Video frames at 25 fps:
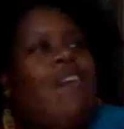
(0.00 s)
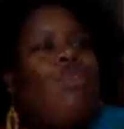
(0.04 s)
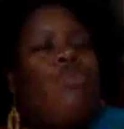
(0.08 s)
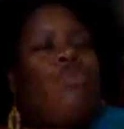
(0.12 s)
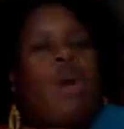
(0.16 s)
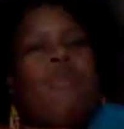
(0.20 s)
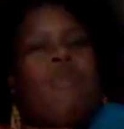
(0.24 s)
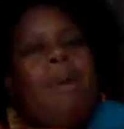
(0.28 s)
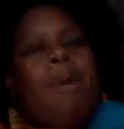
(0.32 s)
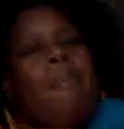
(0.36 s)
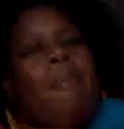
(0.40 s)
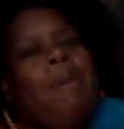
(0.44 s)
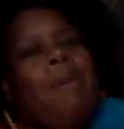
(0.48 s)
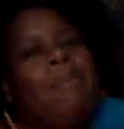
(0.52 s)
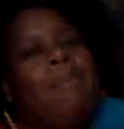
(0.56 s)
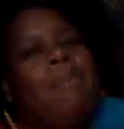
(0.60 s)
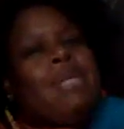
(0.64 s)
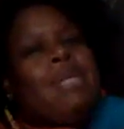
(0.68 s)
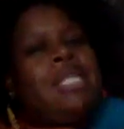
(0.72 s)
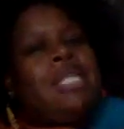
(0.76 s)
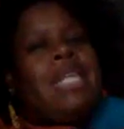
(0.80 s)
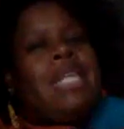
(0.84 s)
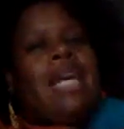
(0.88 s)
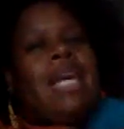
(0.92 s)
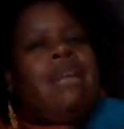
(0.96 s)
worry about what people
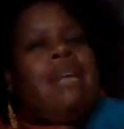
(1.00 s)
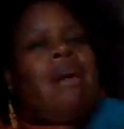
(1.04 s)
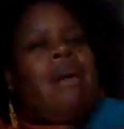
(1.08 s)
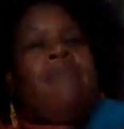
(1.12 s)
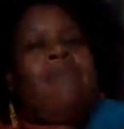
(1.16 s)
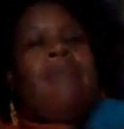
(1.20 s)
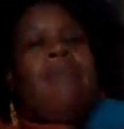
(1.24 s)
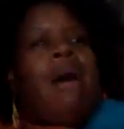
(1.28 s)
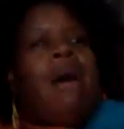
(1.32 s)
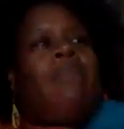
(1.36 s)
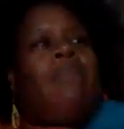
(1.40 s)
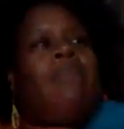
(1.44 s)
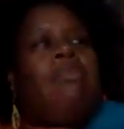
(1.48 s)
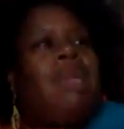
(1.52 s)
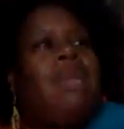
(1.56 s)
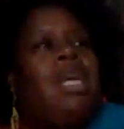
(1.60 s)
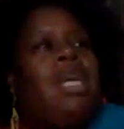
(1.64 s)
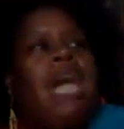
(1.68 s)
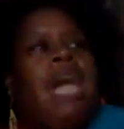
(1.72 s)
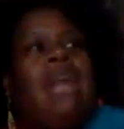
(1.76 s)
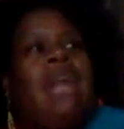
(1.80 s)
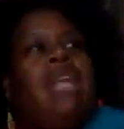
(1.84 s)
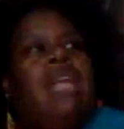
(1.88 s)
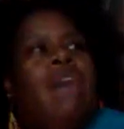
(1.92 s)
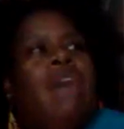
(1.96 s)
say about
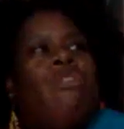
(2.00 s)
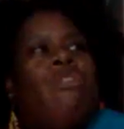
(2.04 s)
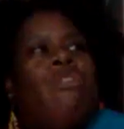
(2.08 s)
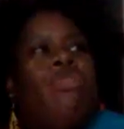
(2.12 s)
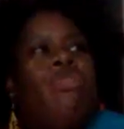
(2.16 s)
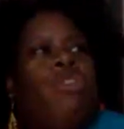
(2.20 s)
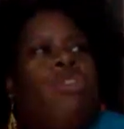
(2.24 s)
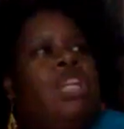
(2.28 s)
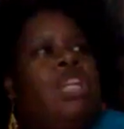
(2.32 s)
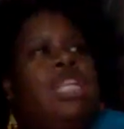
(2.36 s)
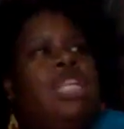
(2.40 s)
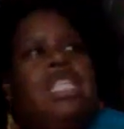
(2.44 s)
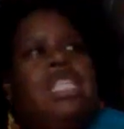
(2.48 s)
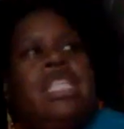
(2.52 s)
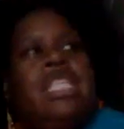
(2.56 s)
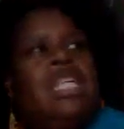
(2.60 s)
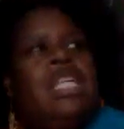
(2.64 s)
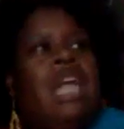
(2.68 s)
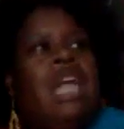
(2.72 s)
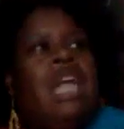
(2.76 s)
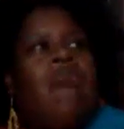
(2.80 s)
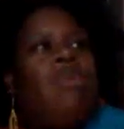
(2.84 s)
me. I never really did.